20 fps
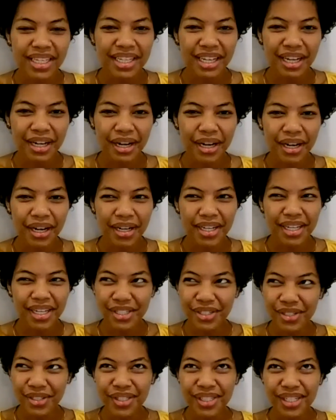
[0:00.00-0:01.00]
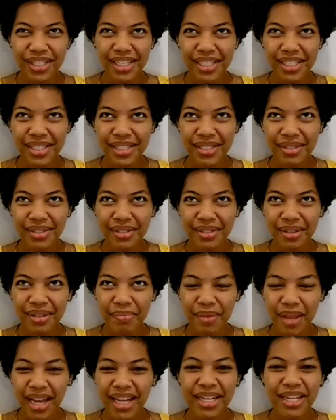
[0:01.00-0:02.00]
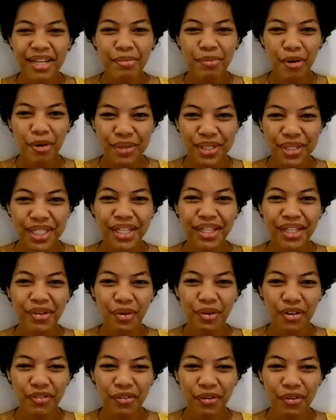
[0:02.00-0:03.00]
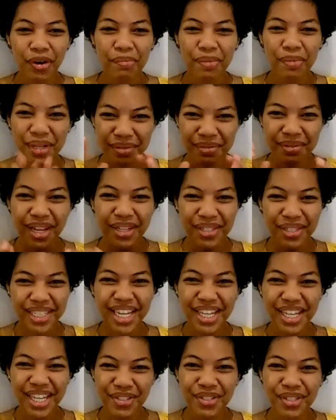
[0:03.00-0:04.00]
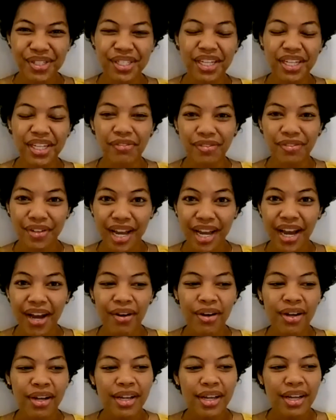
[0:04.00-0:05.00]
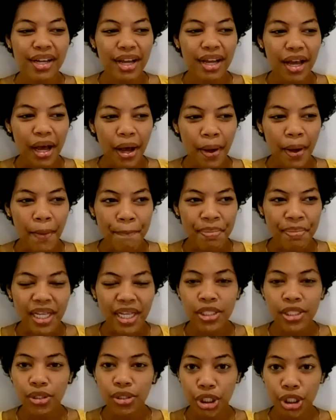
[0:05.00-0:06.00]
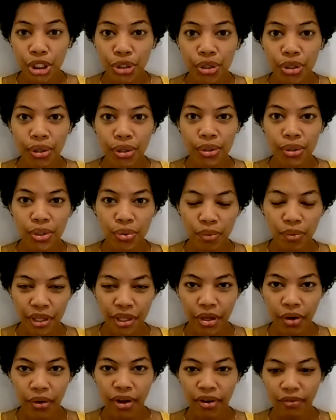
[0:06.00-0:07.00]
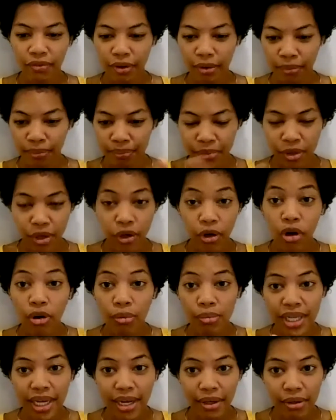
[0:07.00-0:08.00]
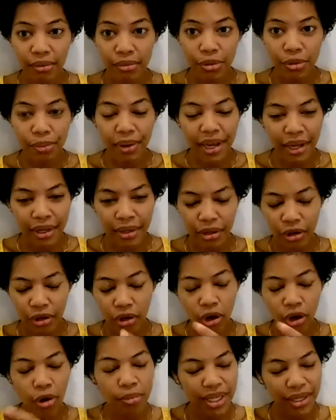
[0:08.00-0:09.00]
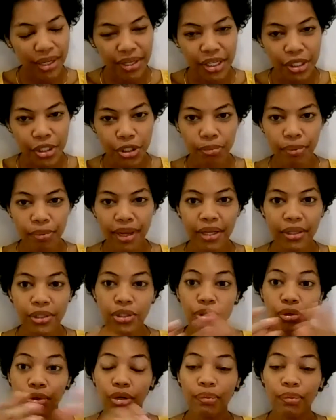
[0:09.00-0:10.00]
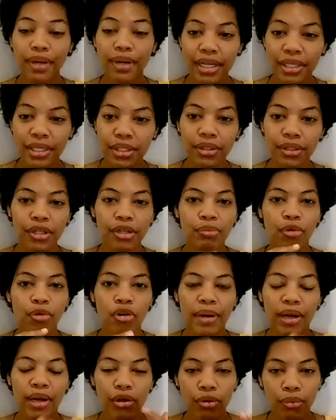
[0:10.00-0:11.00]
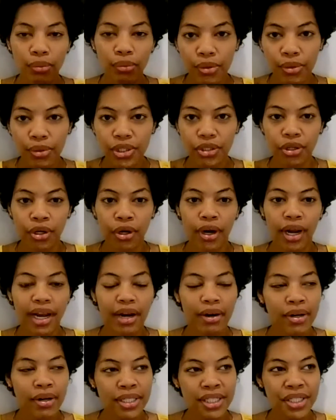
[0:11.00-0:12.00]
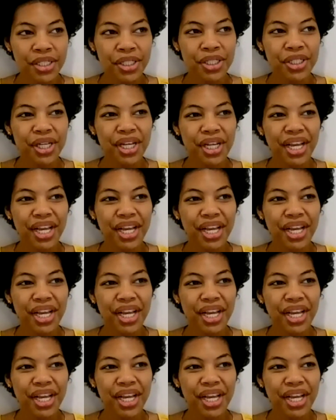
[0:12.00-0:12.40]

uh, interesting. Is I need a more particular word for it, but I'll say interesting for now. Um, and so she struggles with going from her hometown of Japan, her hometown in Japan, to Korea to learn more about her roots and her heritage,